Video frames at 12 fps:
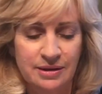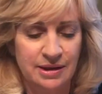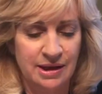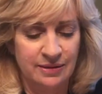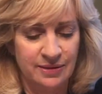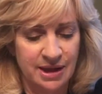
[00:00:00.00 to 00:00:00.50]

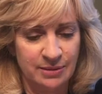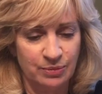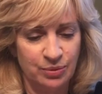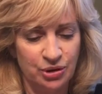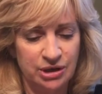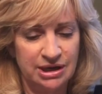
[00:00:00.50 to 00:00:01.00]
and then
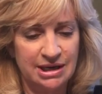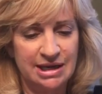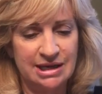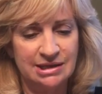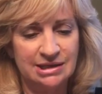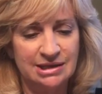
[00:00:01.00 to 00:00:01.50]
put it
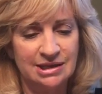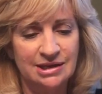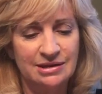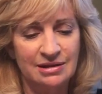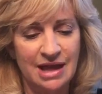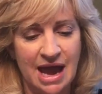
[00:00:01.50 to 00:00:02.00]
into the
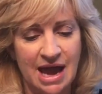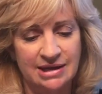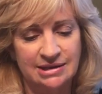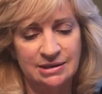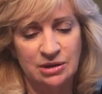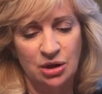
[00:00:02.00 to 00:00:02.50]

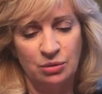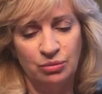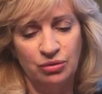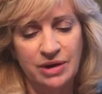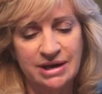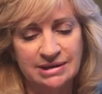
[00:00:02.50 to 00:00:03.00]
glass,
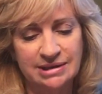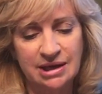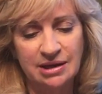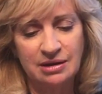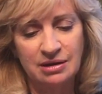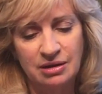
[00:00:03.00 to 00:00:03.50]

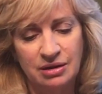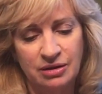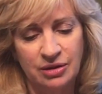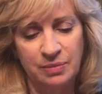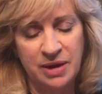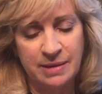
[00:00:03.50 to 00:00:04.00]
pressing
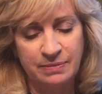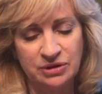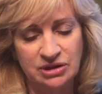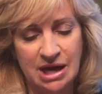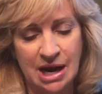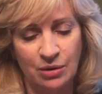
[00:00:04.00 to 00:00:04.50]
the paper
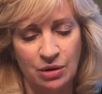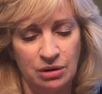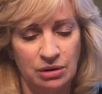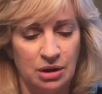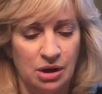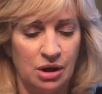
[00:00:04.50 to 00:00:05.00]

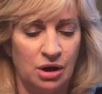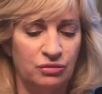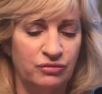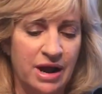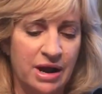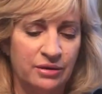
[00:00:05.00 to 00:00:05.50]
towel
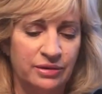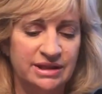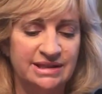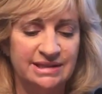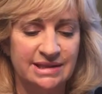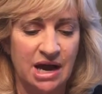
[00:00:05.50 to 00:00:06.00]
around the
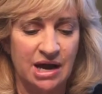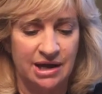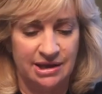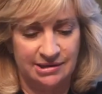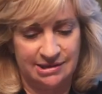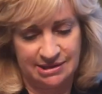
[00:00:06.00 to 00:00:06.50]

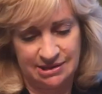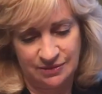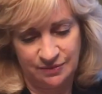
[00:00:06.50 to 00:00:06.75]
sides.